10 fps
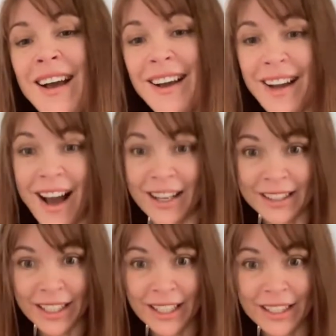uh,
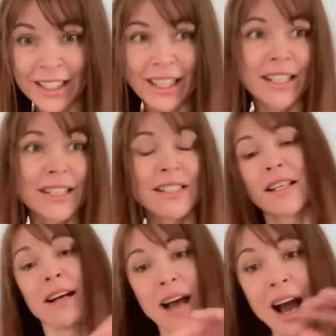atlikt is
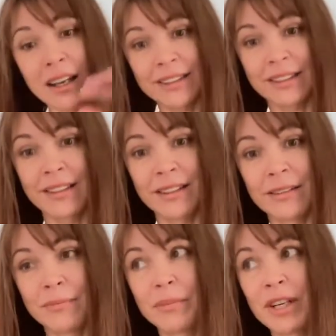uh, at,
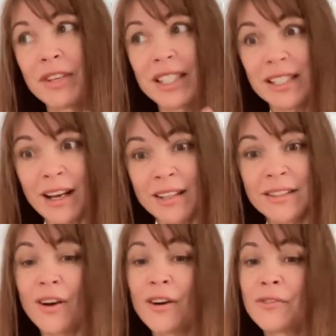the prefix at
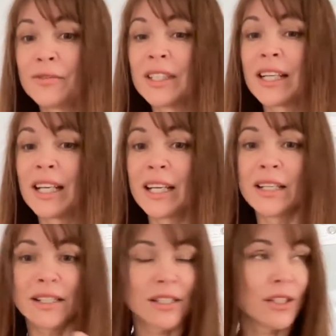often
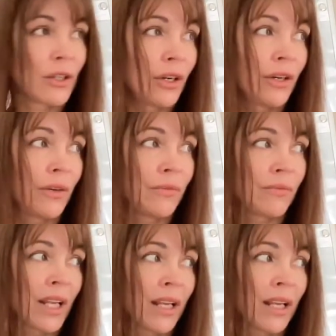is um,